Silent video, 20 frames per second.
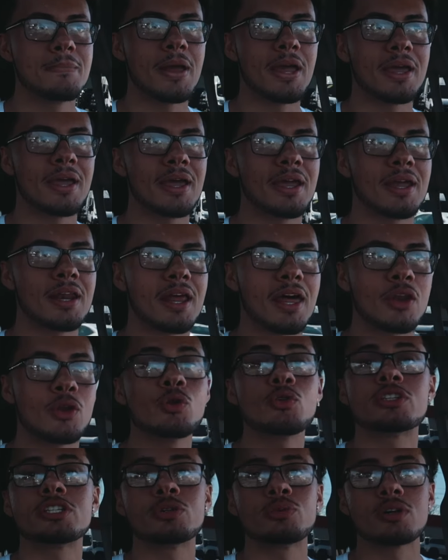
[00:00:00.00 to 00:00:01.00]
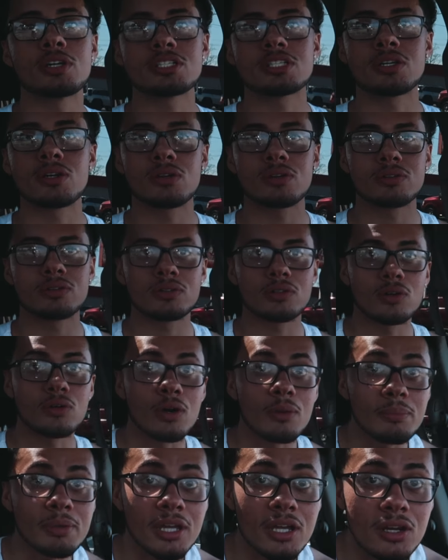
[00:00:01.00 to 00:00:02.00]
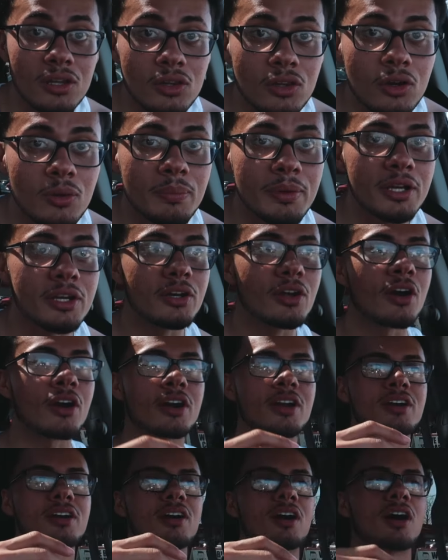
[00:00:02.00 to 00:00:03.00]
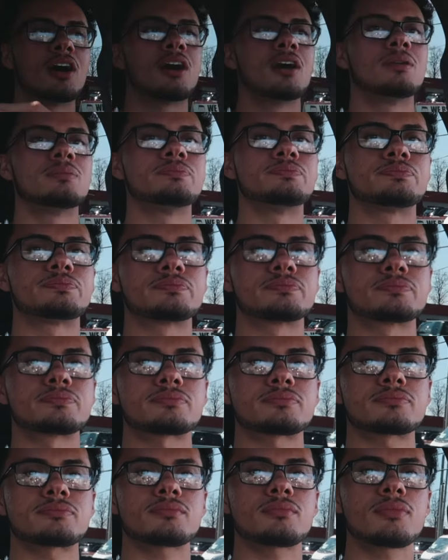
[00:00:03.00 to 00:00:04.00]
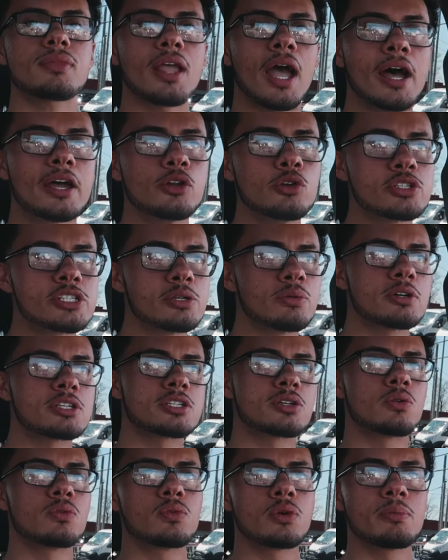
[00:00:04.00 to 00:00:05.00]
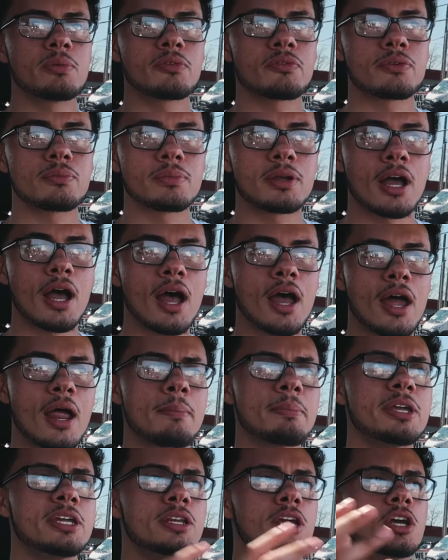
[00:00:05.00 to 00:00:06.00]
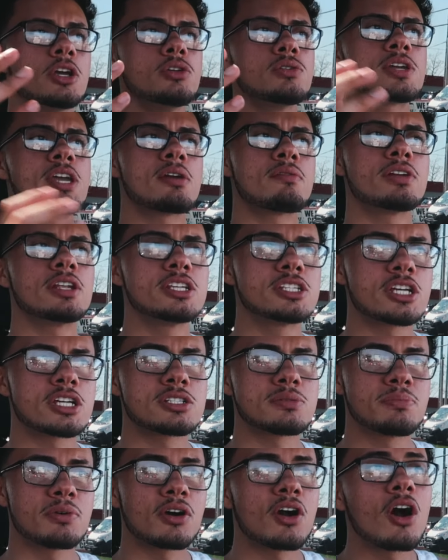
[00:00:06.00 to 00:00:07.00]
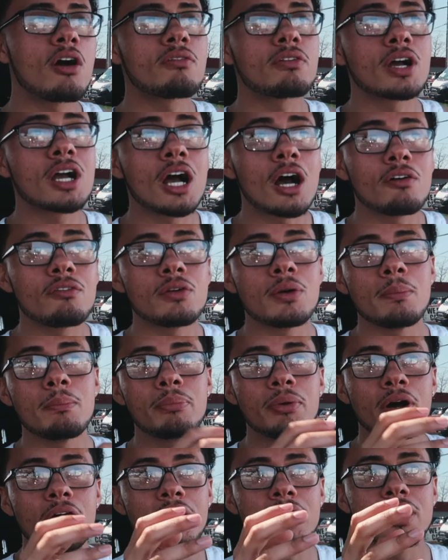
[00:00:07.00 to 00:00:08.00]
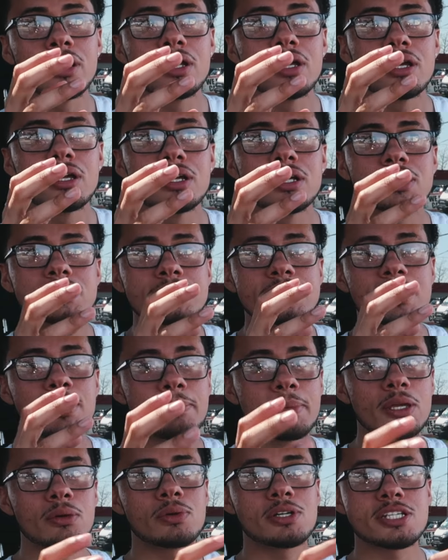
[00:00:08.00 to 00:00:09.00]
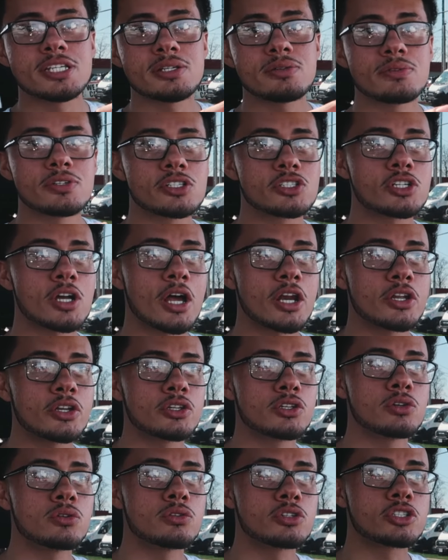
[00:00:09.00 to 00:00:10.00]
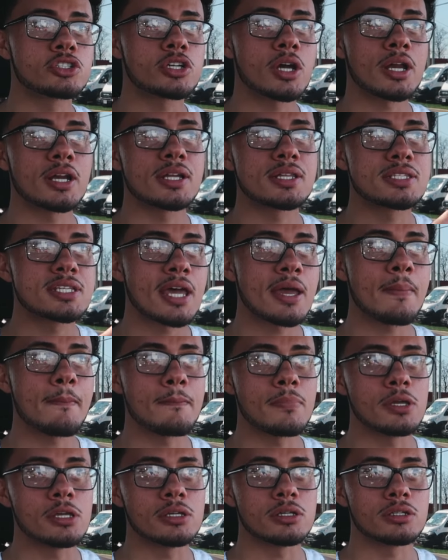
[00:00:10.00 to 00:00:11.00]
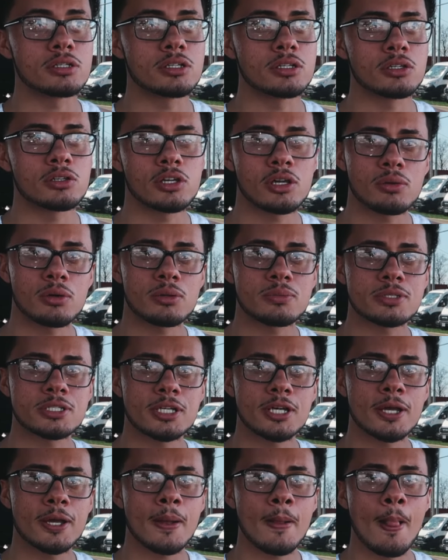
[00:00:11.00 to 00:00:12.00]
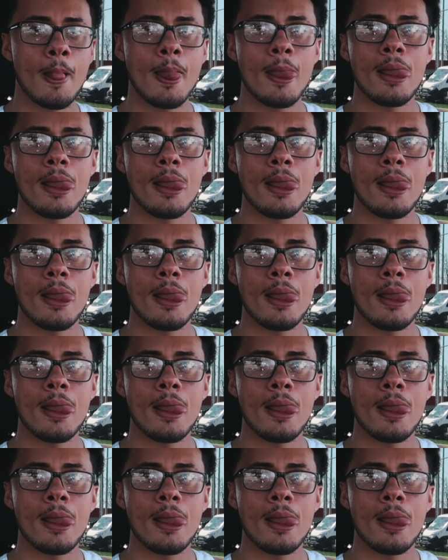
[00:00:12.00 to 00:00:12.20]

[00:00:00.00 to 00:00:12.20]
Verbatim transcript: And I knew she wasn't a, oh, I'm getting a little bit dark. Um, I knew she wasn't a woman from God. I mean, you can't really judge a book off a cover, but to me, what she was trying to do was trying to tempt me. You get what I'm saying?